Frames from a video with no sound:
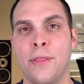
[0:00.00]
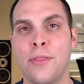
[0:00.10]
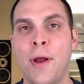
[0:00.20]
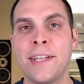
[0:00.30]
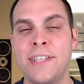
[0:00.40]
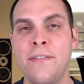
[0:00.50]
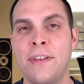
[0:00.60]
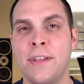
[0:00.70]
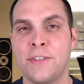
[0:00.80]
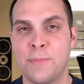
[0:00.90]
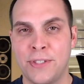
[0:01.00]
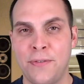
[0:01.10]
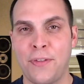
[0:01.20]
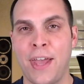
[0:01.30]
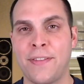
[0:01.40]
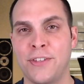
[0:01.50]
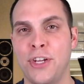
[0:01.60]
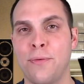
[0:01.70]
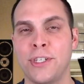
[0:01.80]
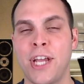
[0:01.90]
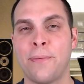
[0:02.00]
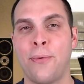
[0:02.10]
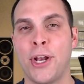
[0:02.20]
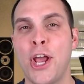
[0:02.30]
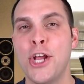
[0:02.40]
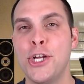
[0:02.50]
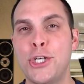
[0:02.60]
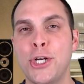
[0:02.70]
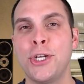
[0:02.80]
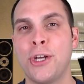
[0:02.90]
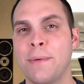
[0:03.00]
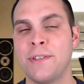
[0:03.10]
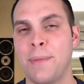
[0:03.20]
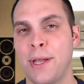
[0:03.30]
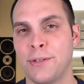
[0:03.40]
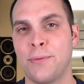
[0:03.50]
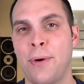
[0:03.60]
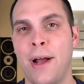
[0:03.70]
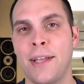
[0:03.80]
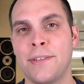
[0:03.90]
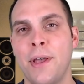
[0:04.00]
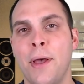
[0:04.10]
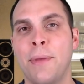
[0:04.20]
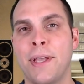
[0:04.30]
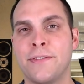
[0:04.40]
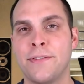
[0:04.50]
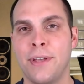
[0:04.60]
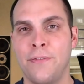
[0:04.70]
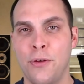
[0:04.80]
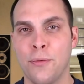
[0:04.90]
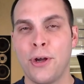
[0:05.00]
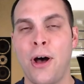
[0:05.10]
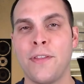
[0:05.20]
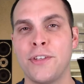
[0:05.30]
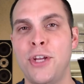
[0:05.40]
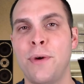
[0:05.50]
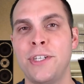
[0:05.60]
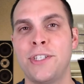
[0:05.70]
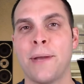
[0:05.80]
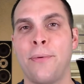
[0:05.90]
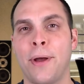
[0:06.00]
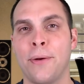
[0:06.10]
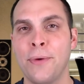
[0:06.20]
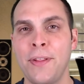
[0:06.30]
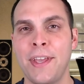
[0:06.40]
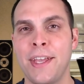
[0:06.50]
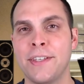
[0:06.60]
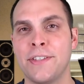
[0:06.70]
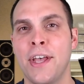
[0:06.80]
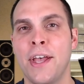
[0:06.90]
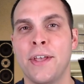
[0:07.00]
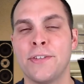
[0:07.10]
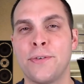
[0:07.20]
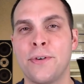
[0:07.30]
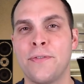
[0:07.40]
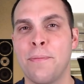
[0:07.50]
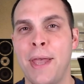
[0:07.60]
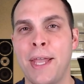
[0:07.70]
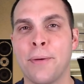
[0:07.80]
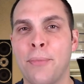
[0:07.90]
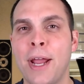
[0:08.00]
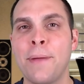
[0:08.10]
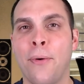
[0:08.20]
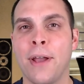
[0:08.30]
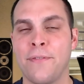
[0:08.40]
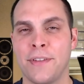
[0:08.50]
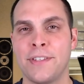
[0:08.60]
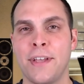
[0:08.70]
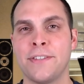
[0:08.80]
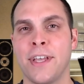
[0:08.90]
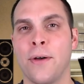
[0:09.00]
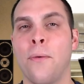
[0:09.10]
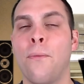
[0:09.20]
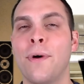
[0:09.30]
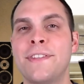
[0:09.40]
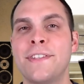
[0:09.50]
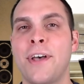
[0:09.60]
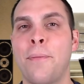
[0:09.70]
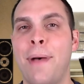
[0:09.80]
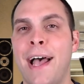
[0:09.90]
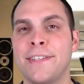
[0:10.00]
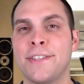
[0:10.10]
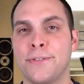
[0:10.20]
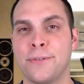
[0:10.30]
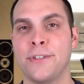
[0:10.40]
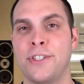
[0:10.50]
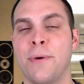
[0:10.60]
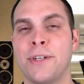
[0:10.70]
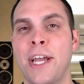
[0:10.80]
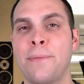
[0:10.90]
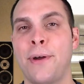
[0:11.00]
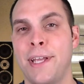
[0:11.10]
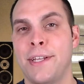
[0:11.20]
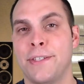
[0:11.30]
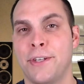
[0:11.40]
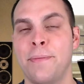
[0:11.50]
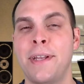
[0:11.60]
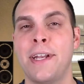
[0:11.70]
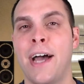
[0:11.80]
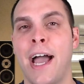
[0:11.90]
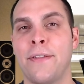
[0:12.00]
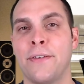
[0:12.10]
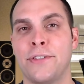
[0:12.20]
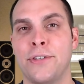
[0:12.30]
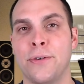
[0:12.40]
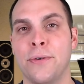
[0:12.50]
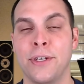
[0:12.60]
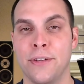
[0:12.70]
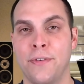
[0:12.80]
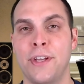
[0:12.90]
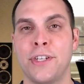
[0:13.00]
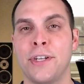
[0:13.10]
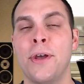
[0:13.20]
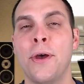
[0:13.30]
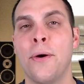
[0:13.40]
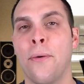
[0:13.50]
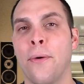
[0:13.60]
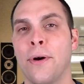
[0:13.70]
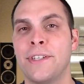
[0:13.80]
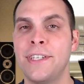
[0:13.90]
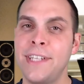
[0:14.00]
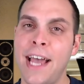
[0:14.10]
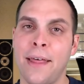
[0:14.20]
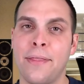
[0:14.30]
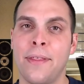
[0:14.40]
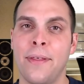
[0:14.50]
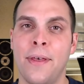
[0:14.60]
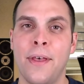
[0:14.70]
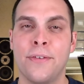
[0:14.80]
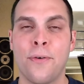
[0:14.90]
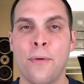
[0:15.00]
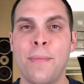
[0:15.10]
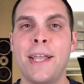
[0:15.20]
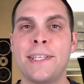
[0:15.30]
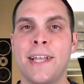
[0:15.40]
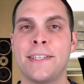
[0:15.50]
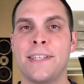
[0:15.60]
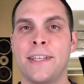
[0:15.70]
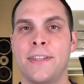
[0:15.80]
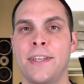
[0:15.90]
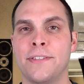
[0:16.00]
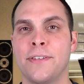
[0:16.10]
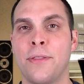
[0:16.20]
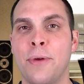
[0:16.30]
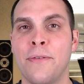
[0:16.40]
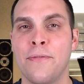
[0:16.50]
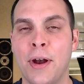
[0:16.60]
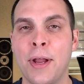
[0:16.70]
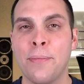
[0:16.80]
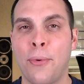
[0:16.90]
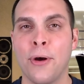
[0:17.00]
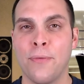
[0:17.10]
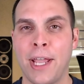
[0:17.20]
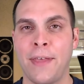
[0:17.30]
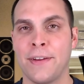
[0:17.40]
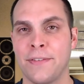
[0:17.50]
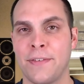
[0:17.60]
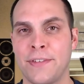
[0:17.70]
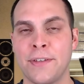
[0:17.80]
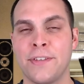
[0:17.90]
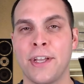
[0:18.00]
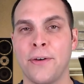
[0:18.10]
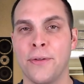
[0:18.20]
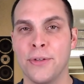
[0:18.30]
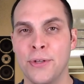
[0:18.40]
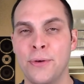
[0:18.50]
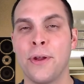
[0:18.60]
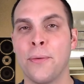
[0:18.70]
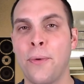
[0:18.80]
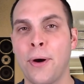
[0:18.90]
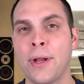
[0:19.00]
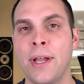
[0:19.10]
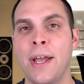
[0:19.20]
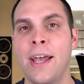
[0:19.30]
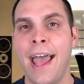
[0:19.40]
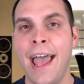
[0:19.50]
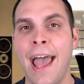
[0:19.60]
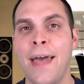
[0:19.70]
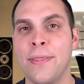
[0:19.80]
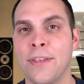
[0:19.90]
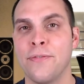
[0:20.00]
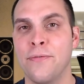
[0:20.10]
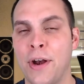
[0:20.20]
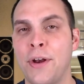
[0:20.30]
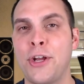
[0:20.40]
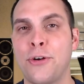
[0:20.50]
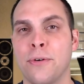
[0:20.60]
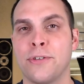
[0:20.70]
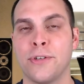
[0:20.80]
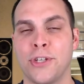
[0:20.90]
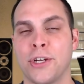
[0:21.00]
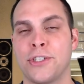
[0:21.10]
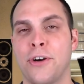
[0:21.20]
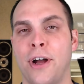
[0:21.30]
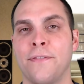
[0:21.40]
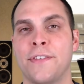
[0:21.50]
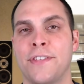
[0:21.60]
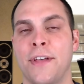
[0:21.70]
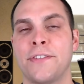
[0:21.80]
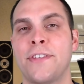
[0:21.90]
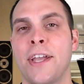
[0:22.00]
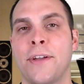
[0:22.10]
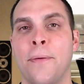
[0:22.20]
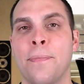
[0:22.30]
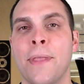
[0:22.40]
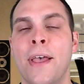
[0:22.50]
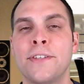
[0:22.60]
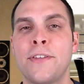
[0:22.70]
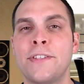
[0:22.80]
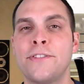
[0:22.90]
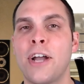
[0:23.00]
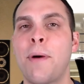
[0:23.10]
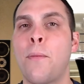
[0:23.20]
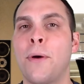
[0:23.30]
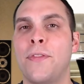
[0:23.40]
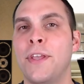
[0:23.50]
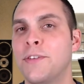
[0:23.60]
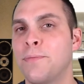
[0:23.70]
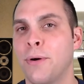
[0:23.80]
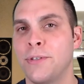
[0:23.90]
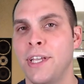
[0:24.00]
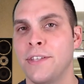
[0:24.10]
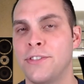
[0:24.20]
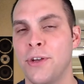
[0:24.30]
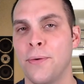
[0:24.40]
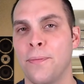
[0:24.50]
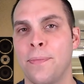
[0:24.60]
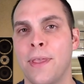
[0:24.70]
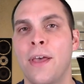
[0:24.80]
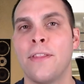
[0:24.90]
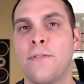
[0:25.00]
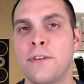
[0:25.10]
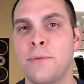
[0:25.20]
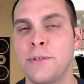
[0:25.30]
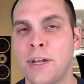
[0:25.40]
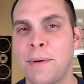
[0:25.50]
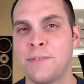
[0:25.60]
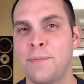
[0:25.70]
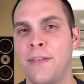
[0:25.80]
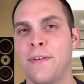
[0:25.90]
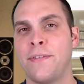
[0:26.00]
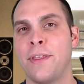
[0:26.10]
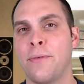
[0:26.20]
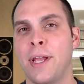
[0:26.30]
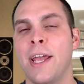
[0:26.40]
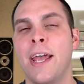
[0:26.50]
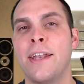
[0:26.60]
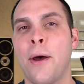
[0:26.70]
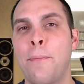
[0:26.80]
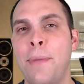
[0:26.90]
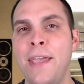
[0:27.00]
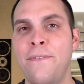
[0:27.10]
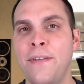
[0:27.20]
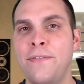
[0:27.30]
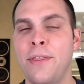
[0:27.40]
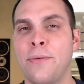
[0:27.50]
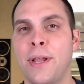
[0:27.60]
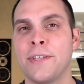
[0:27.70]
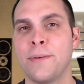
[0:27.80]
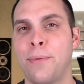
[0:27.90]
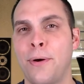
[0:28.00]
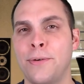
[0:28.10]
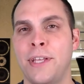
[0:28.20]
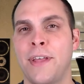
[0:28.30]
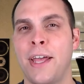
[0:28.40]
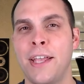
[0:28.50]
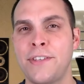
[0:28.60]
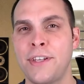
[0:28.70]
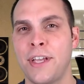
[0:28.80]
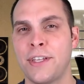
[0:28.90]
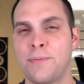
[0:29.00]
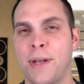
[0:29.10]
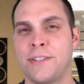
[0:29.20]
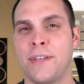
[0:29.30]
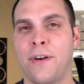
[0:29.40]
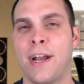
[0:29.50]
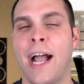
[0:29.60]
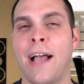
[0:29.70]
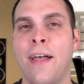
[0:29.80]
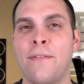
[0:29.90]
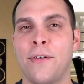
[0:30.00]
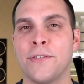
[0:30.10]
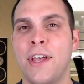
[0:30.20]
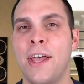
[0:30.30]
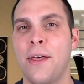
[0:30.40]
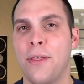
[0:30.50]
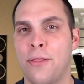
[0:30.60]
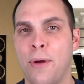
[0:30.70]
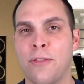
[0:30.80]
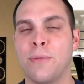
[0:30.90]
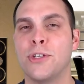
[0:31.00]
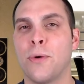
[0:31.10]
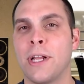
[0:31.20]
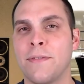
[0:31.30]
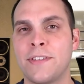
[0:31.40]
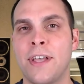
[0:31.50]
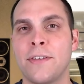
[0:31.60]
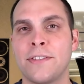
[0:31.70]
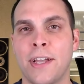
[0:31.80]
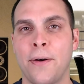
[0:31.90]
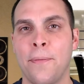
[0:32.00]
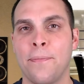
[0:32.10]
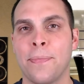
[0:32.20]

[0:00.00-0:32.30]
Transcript: Their activity, specifically at the G1 checkpoint, shouldn't come as a major surprise, because if you recall, the G1 checkpoint really is sort of the make or break point for the cell cycle. Once the cell passes through the G1 checkpoint, it is committed either to division or to death. So it makes sense that these three very important regulators of the cell cycle do their work at this very crucial juncture of the cell cycle. So let's talk about what these proteins do. The first one I'll talk about is p53. Now, p53 is a protein that isn't expressed at very high levels throughout the majority of the cell cycle.